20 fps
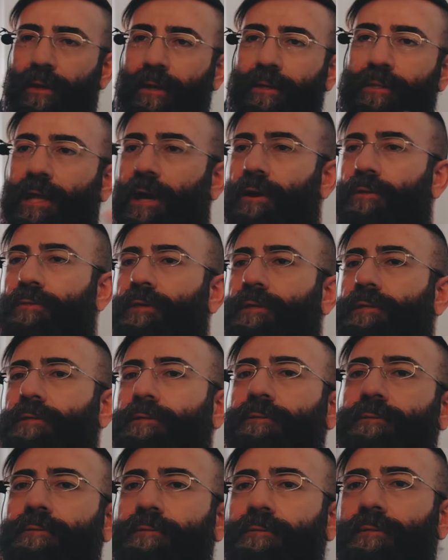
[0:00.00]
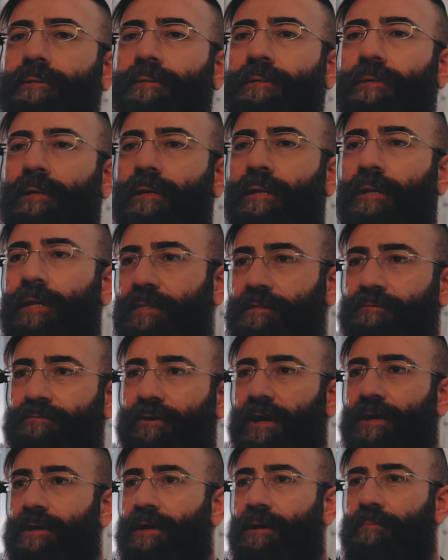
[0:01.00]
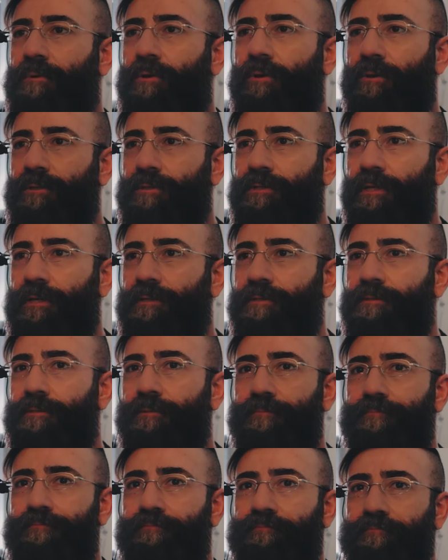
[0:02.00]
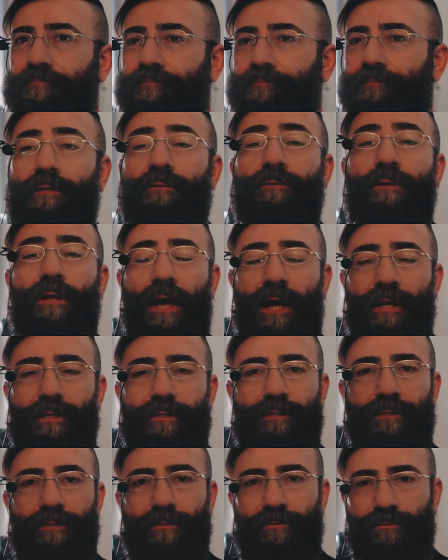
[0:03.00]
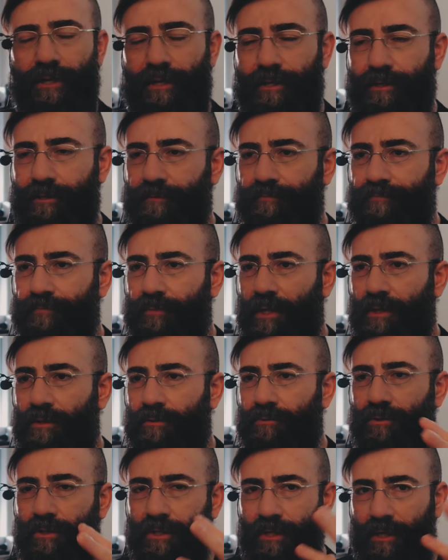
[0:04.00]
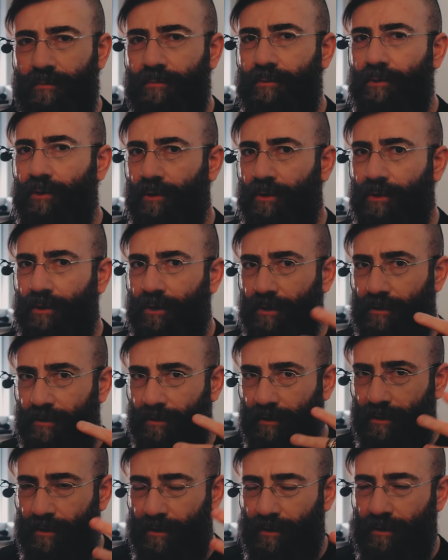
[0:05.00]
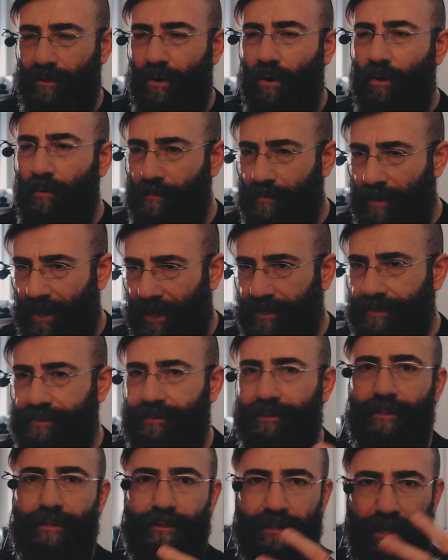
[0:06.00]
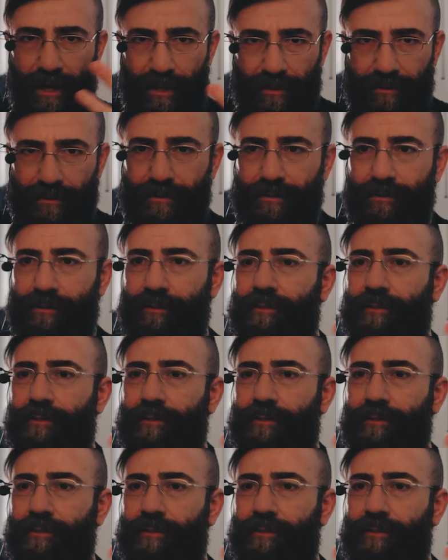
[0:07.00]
Now then, let's fire up Kontakt. Little handy trick to keep your homemade and other